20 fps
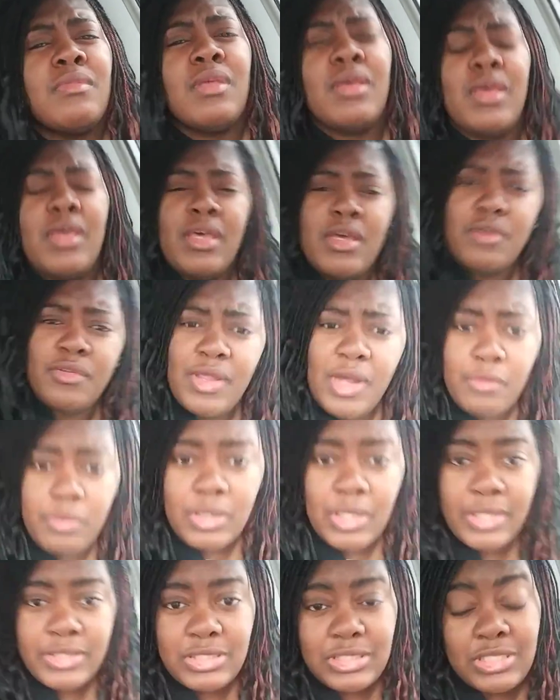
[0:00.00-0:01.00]
Heal that
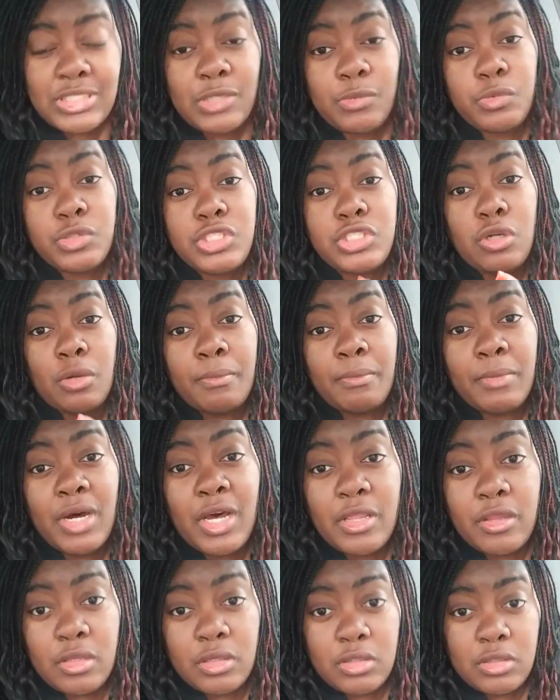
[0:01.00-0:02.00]
relationship with your
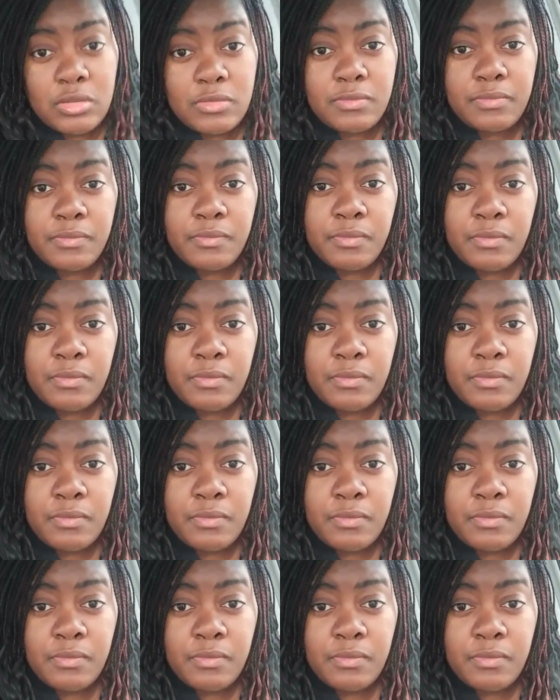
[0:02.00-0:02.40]
mother.